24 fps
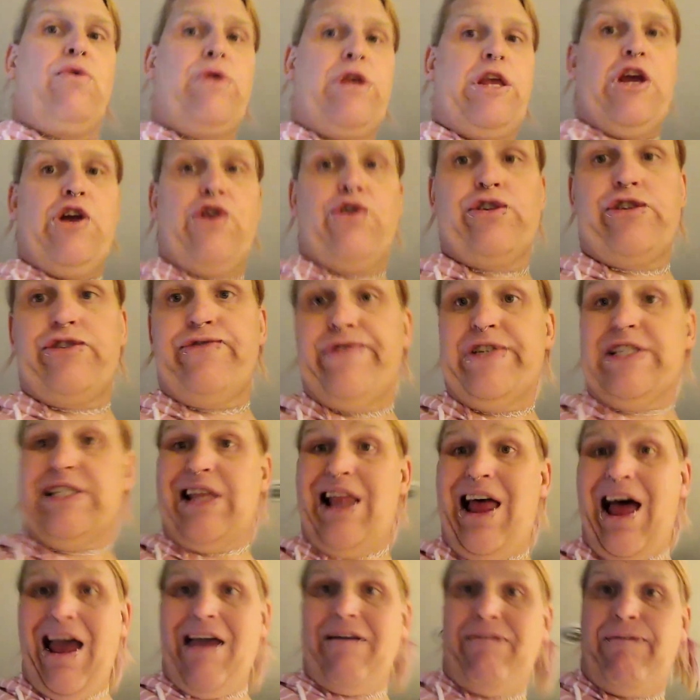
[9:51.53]
years of his
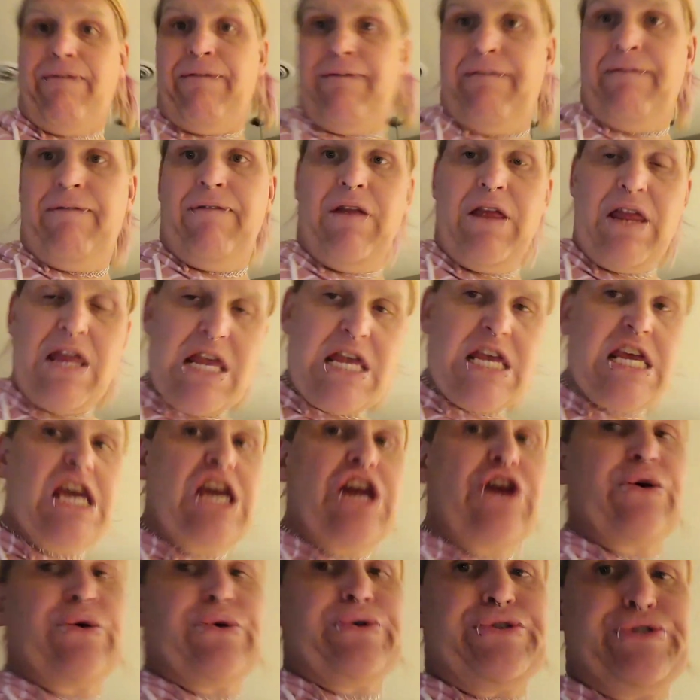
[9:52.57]
life.
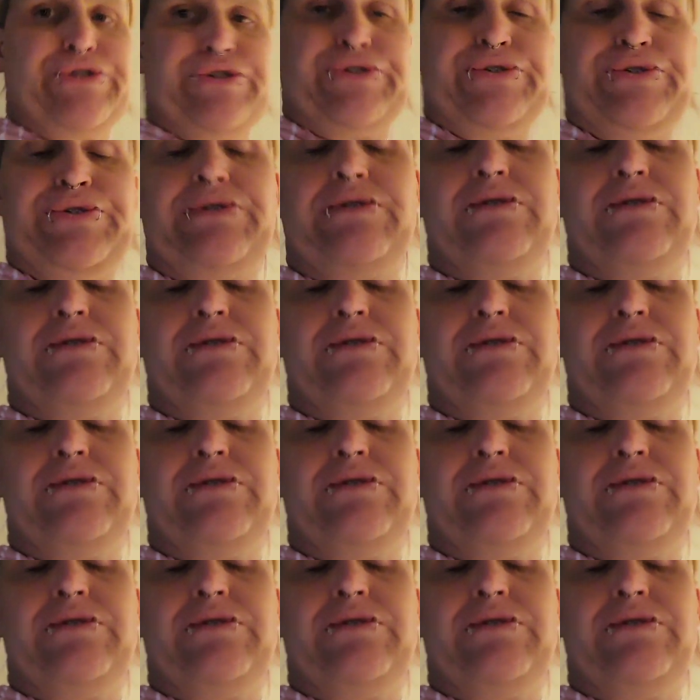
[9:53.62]
Years.